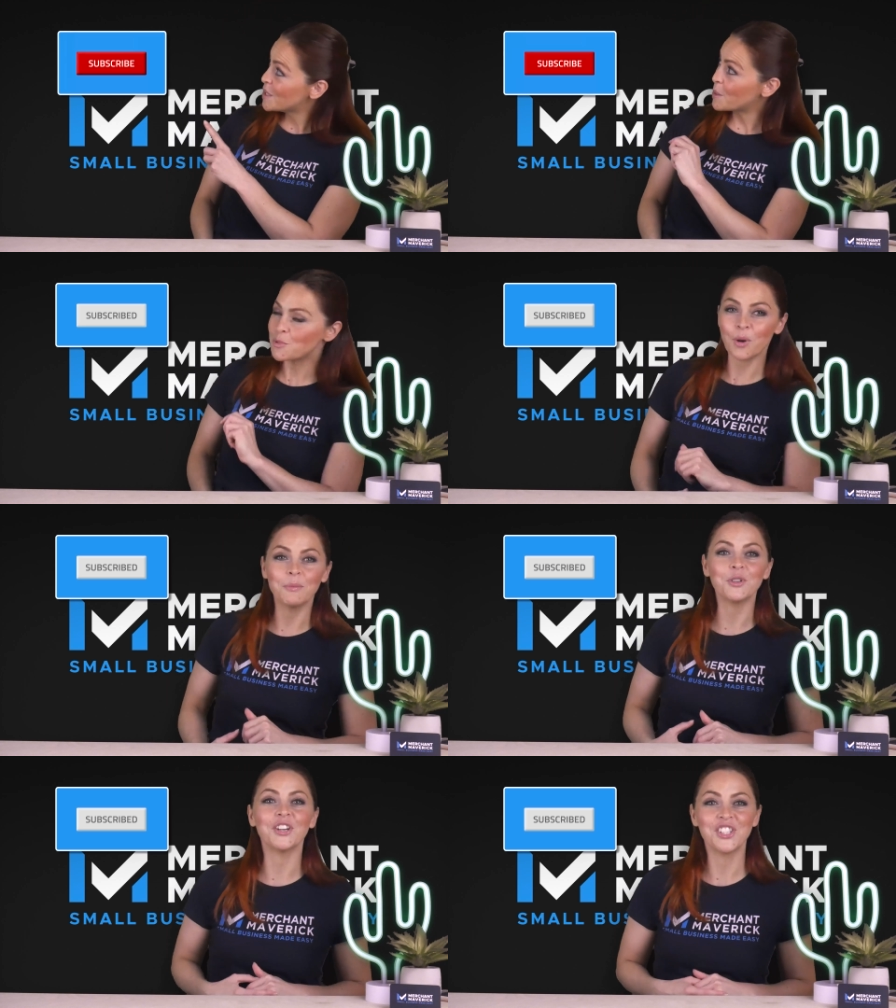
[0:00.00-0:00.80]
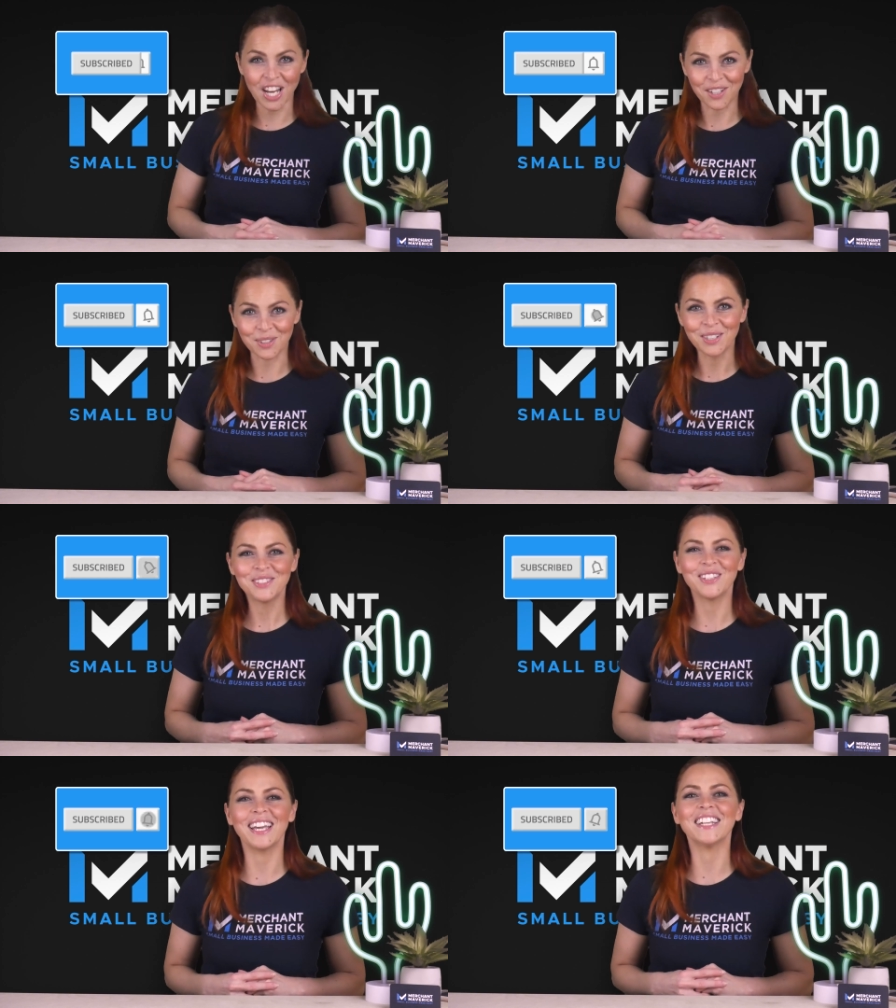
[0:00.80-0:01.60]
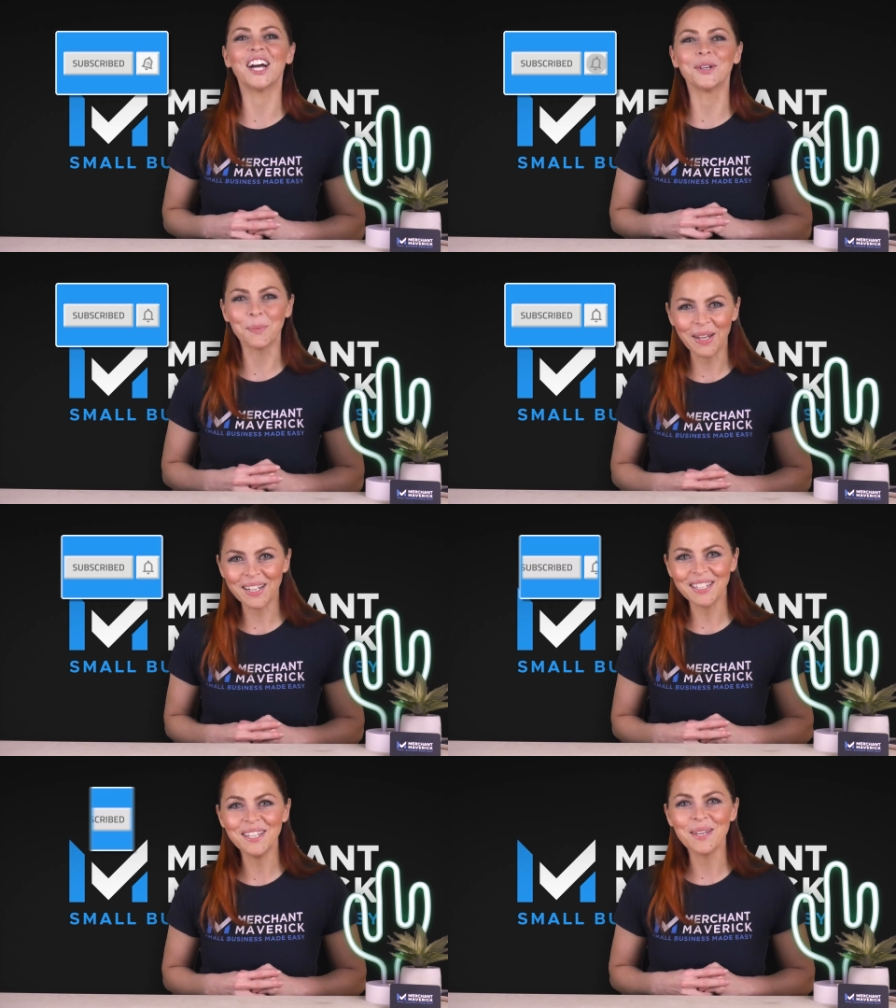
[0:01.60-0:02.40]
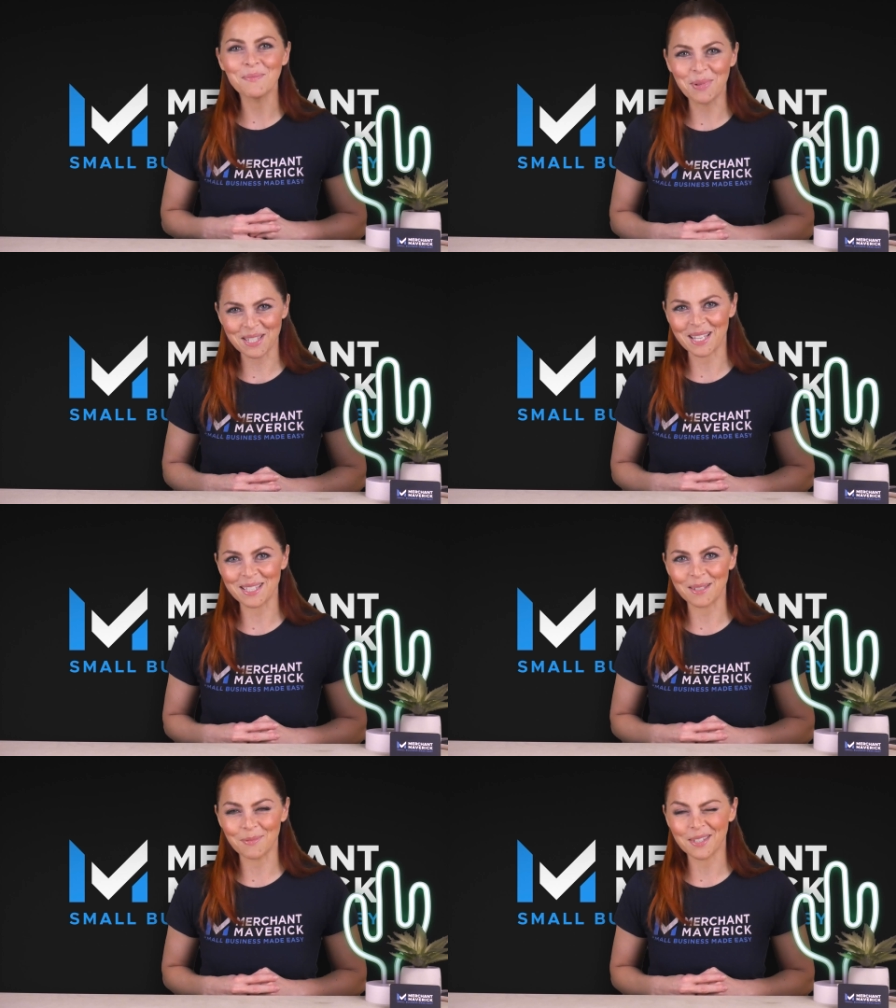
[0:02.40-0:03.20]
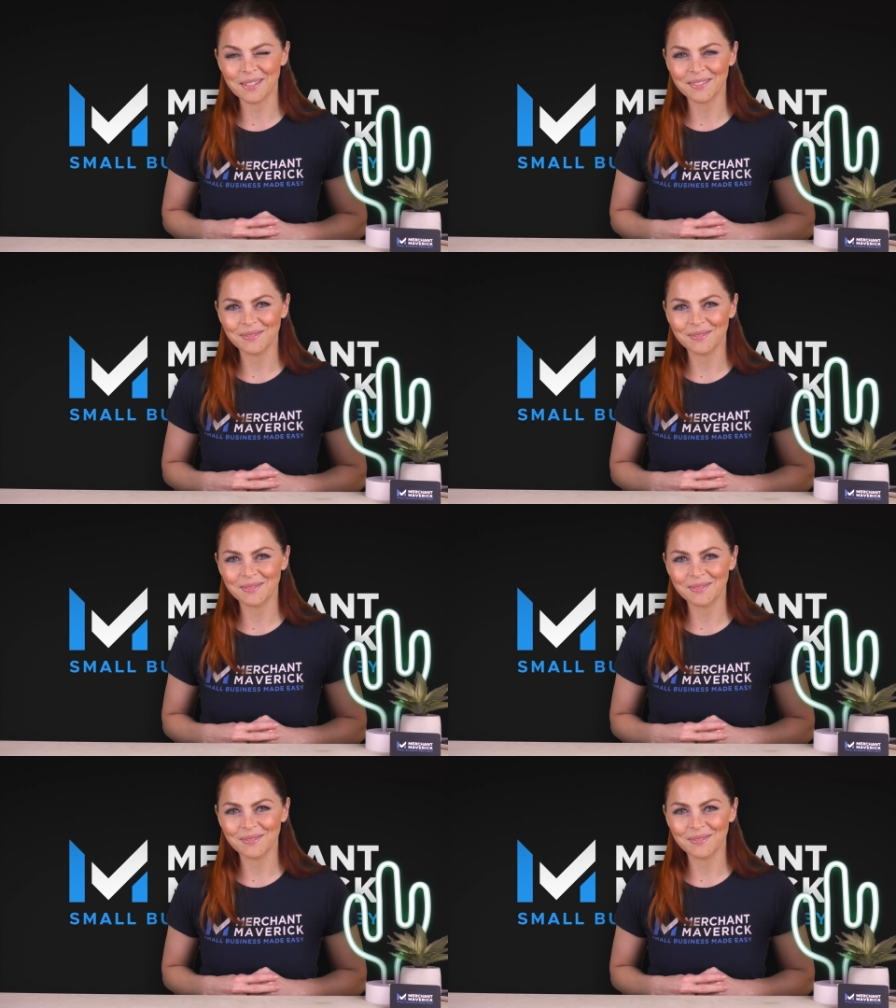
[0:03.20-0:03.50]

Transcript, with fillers: subscribe to our channel to get our weekly business tips.